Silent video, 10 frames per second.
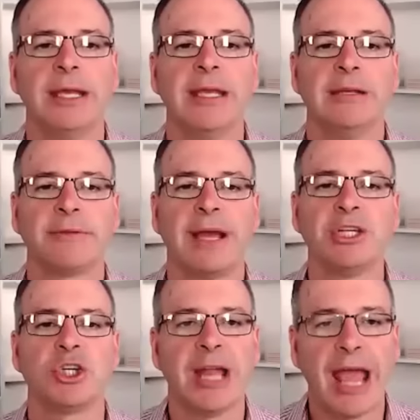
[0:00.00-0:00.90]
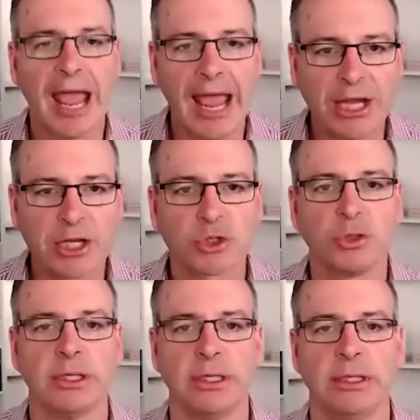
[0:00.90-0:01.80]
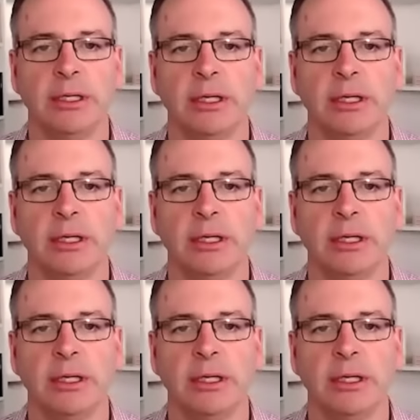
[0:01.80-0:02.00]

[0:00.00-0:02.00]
inflation actually